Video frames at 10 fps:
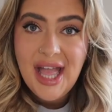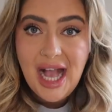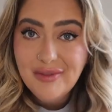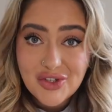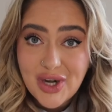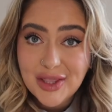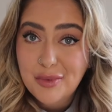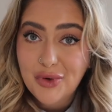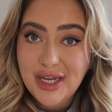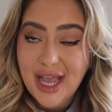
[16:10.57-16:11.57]
Haven't tried
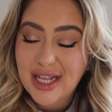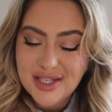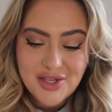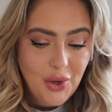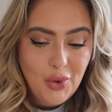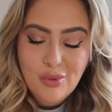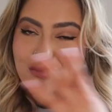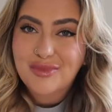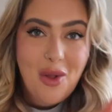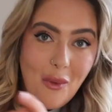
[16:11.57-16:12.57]
them on yet, so
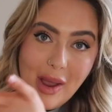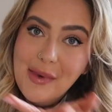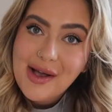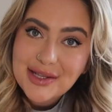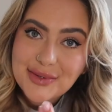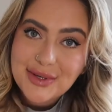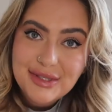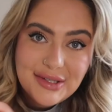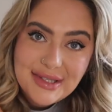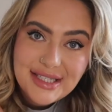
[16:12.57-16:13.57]
we might as well
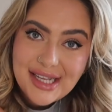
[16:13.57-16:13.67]
do it